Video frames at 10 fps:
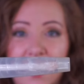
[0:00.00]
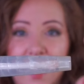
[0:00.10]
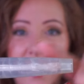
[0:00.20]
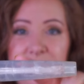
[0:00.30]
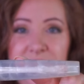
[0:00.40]

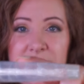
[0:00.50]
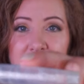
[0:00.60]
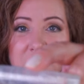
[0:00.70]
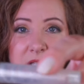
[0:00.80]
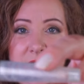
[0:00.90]
I have just a
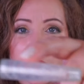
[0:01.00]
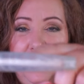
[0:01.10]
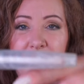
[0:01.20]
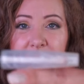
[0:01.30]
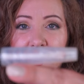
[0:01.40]
little
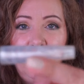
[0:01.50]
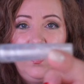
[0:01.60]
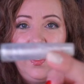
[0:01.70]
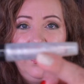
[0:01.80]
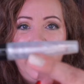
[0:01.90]
bit
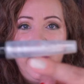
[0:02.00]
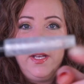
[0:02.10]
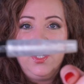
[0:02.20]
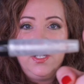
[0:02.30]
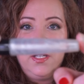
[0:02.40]
around the
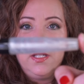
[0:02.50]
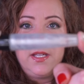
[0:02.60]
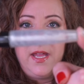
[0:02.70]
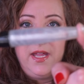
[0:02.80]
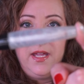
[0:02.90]
edges
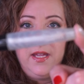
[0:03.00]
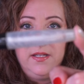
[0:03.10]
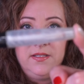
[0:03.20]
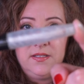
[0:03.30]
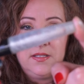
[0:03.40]

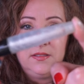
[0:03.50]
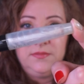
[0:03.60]
and